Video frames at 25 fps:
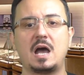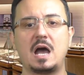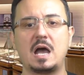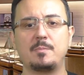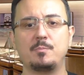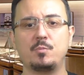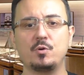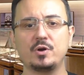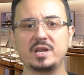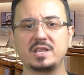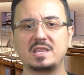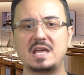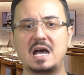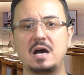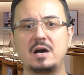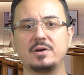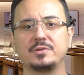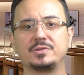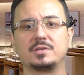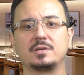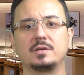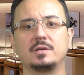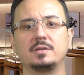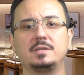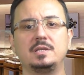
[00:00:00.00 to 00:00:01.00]
I pointed
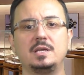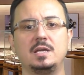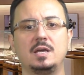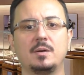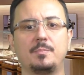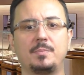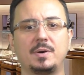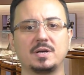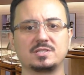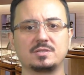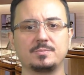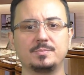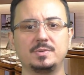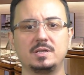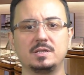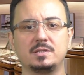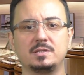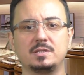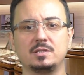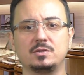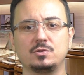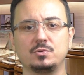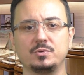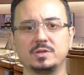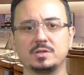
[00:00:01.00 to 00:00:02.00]
out the
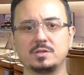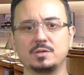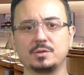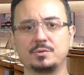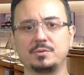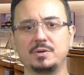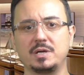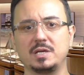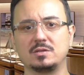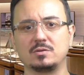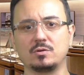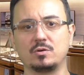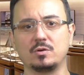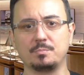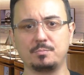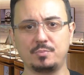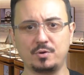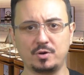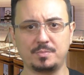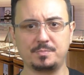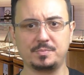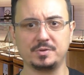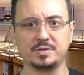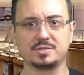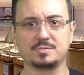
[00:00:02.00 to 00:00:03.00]
possibility to integrate on
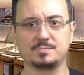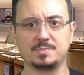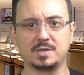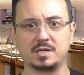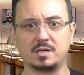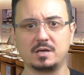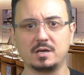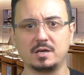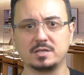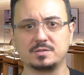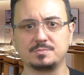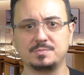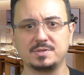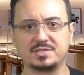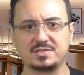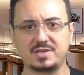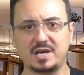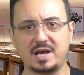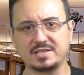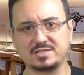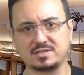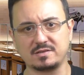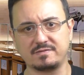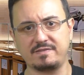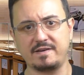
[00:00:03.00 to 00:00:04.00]
purpose because
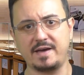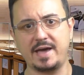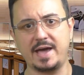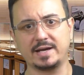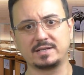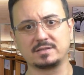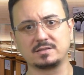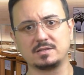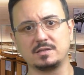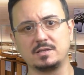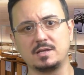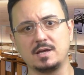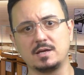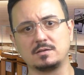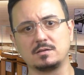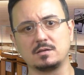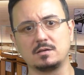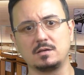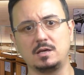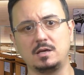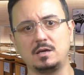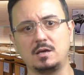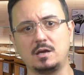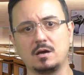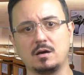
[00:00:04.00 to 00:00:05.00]
besides the fact that
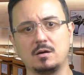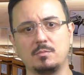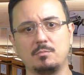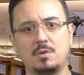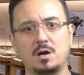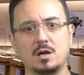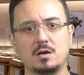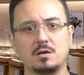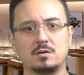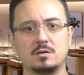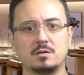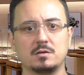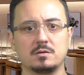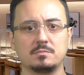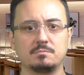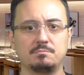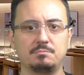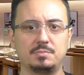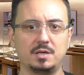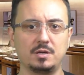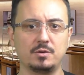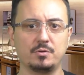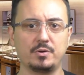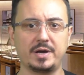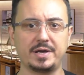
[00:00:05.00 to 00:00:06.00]
a modern
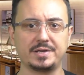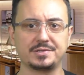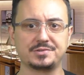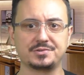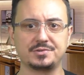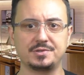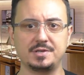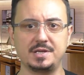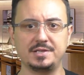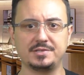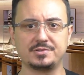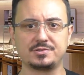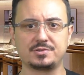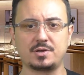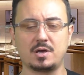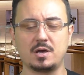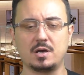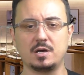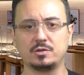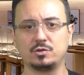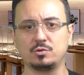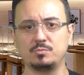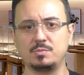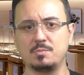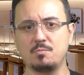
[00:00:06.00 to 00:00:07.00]
POS needs
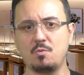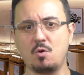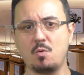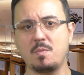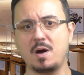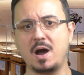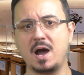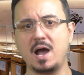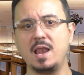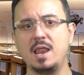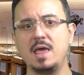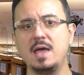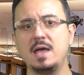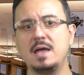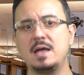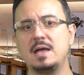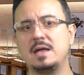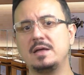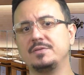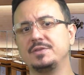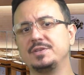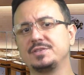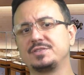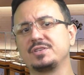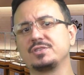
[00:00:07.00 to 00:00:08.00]
to be mobile,
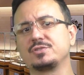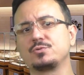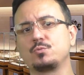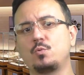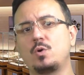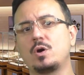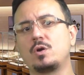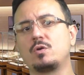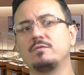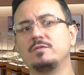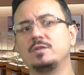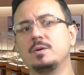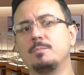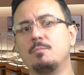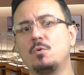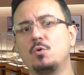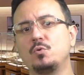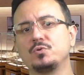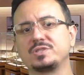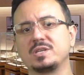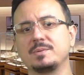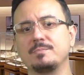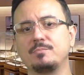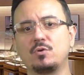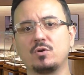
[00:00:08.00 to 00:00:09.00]
this is one of the
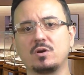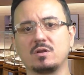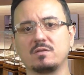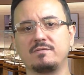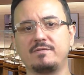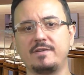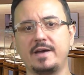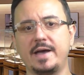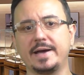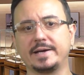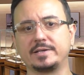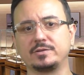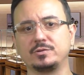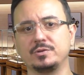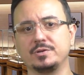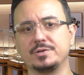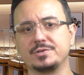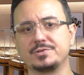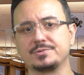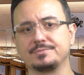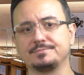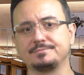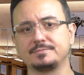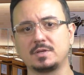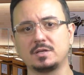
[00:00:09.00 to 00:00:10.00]
most important
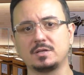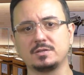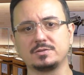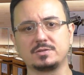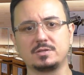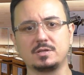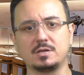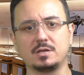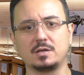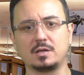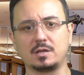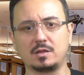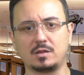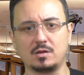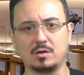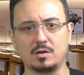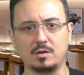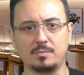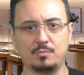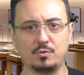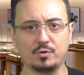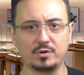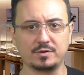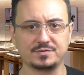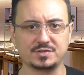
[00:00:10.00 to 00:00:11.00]
factors, as
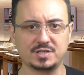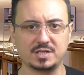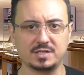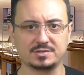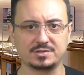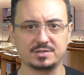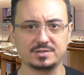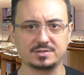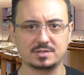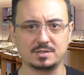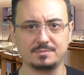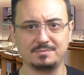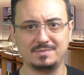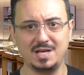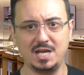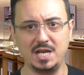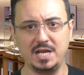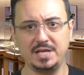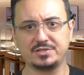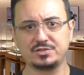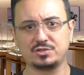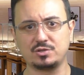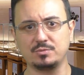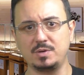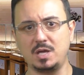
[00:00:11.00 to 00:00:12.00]
the point-of-sale system
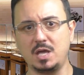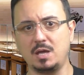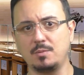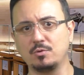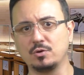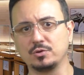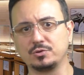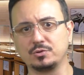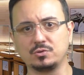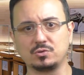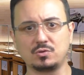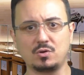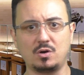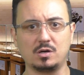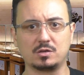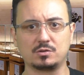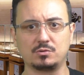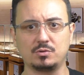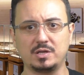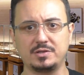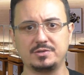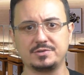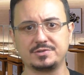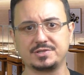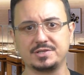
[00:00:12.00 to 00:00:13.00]
needs to be able to talk
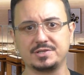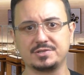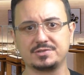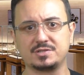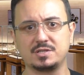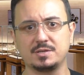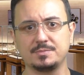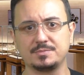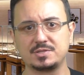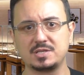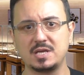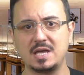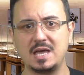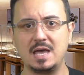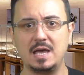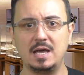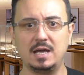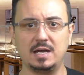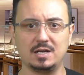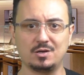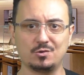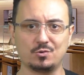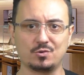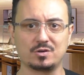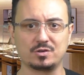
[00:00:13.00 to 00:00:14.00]
to other systems
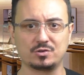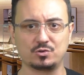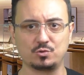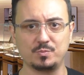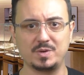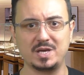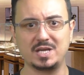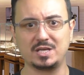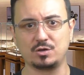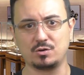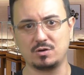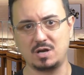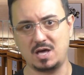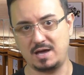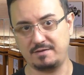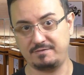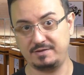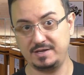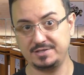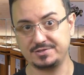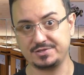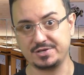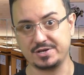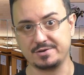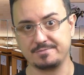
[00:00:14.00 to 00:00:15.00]
in order to make your life
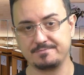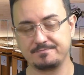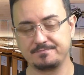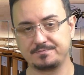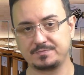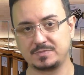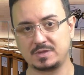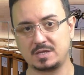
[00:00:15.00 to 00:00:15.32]
easier.